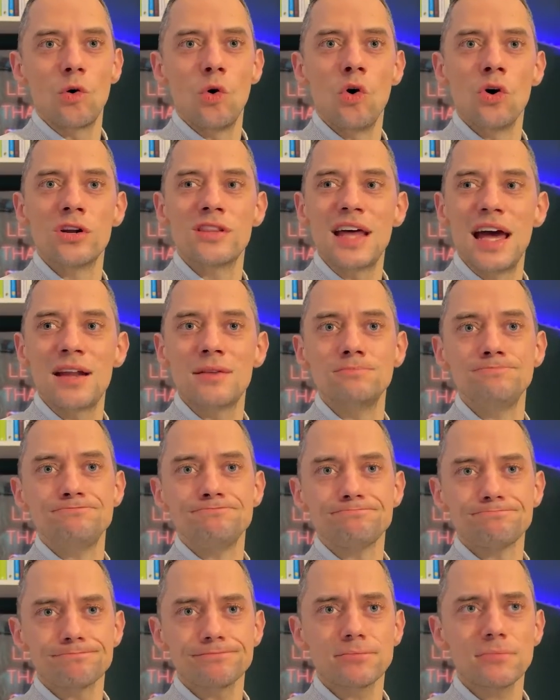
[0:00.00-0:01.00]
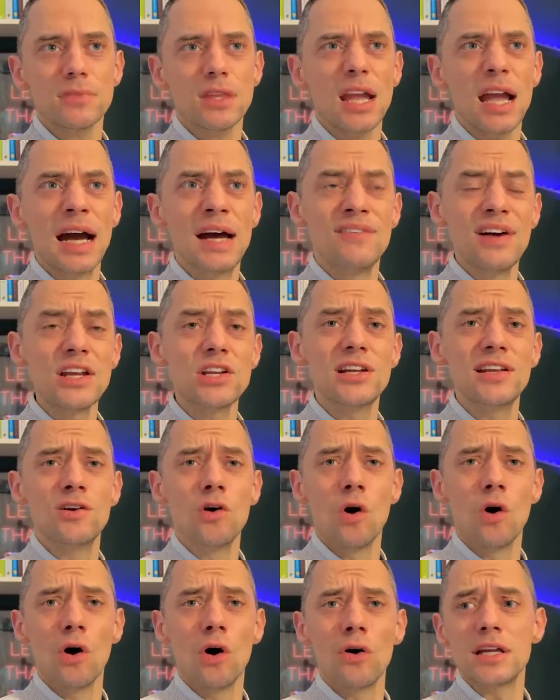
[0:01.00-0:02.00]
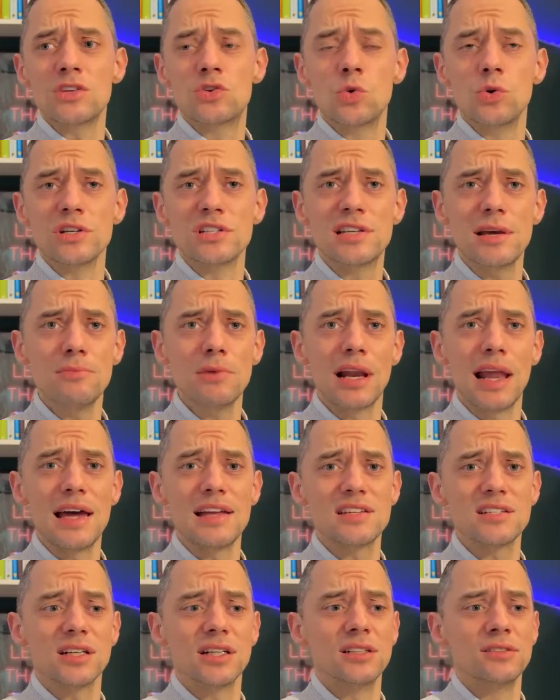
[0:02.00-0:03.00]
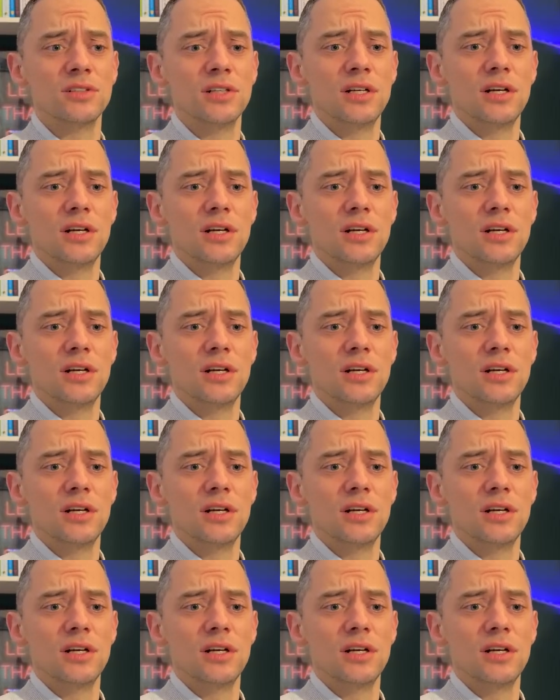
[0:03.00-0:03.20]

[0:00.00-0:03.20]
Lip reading: Or then eventually going into a simulator